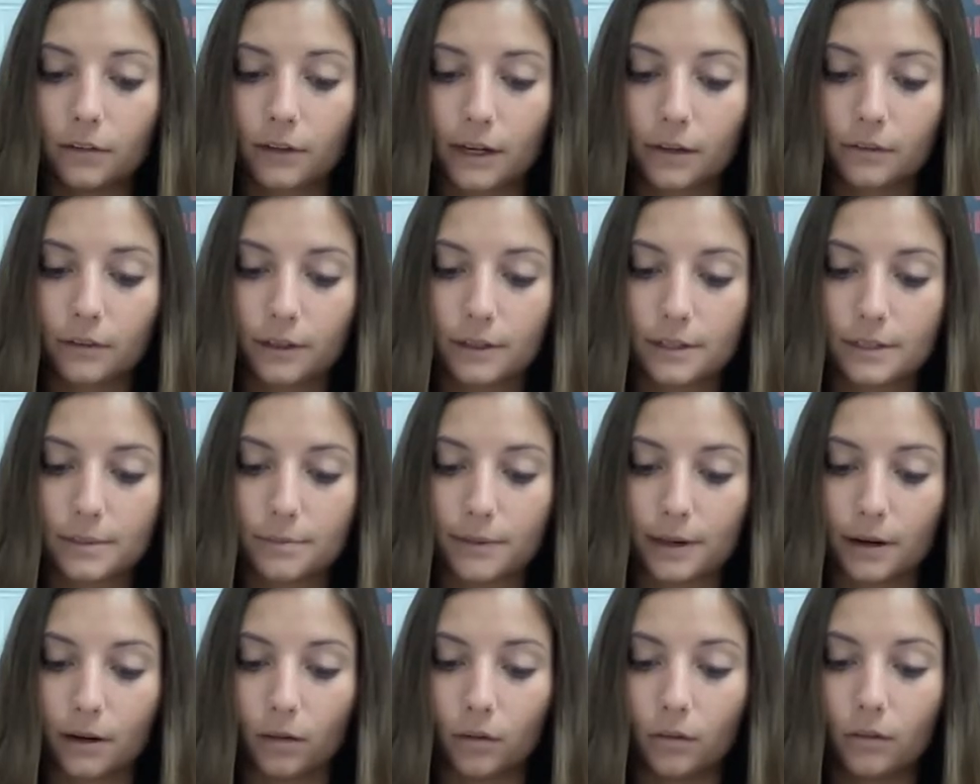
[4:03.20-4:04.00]
around his
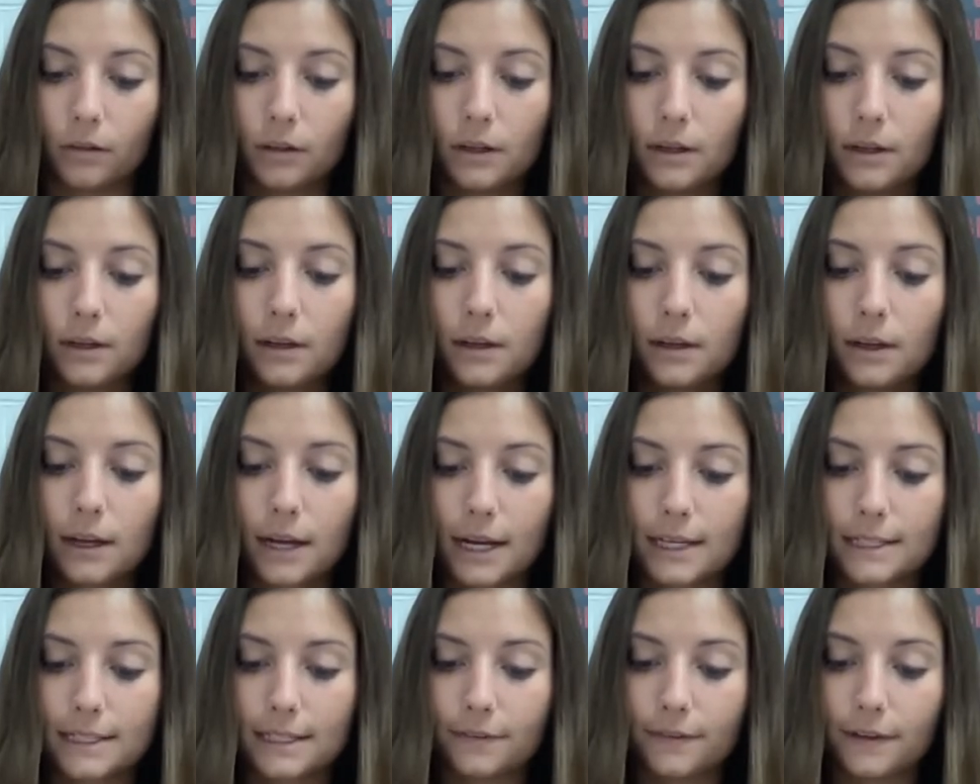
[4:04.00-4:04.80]
middle,
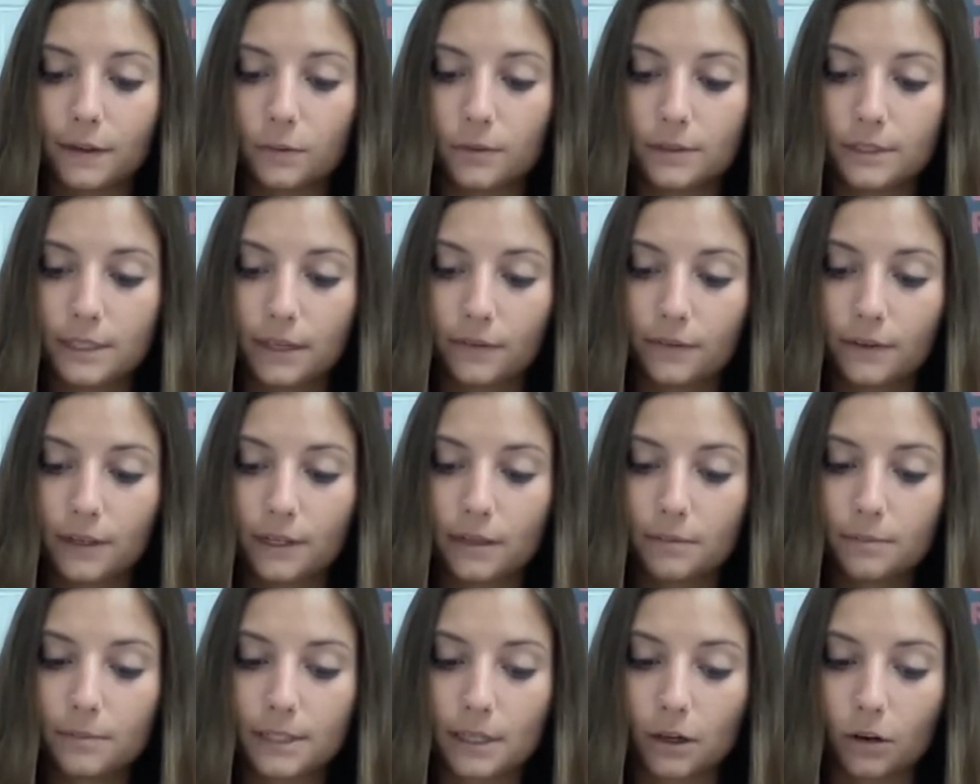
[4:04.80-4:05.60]
as if he was
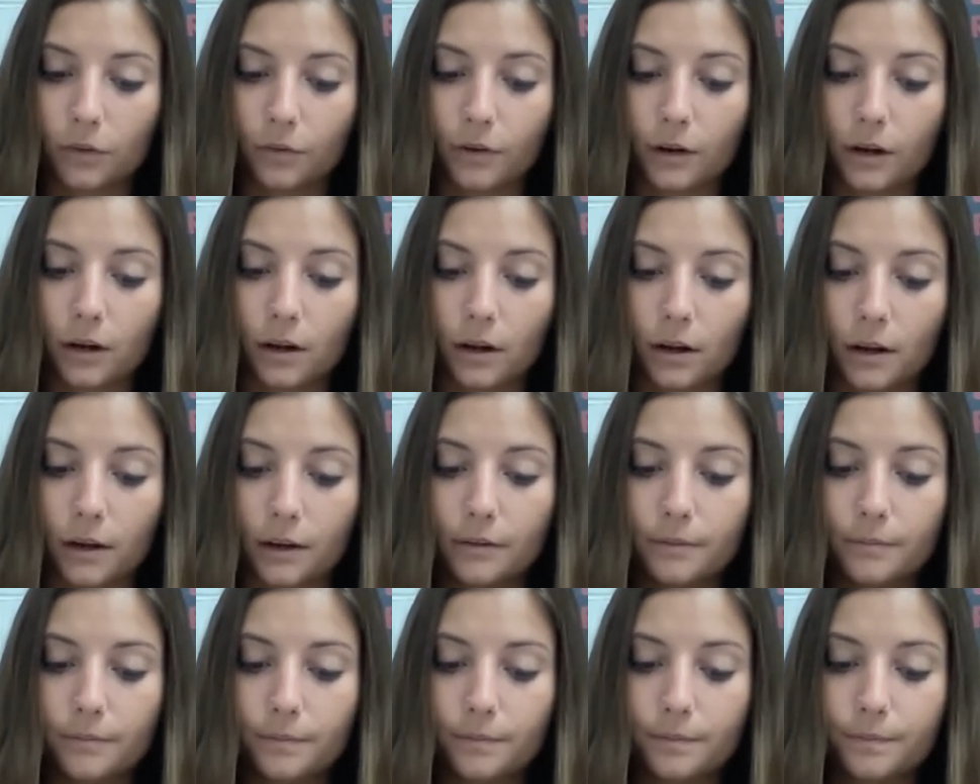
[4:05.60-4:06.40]
giving himself a hug.